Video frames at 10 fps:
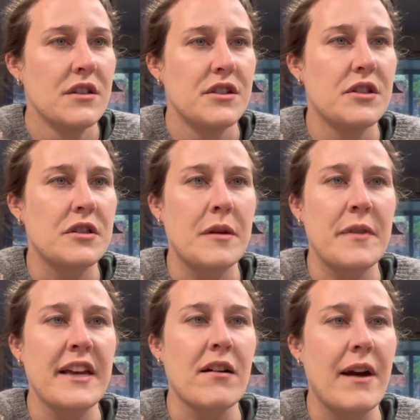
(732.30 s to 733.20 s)
do
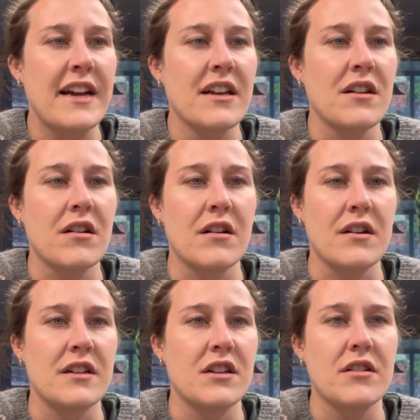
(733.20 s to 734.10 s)
something irregular
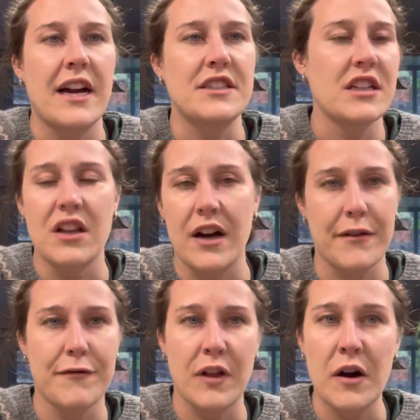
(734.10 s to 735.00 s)
and you're catching a lot
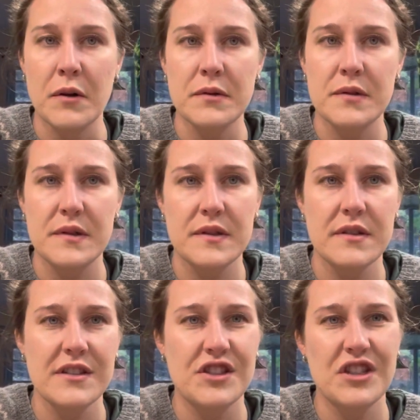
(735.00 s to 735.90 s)
of floats,
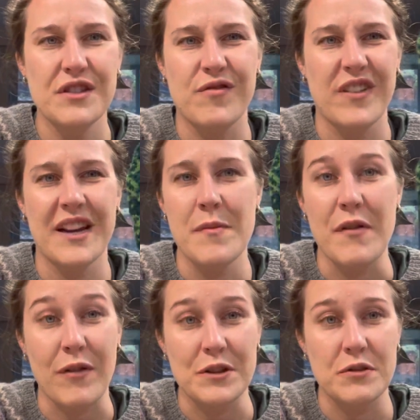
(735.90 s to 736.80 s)
it can be
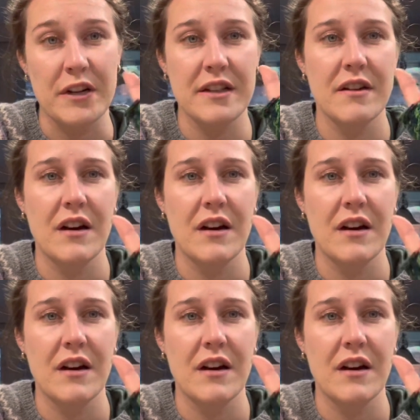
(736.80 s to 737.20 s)
frustrating.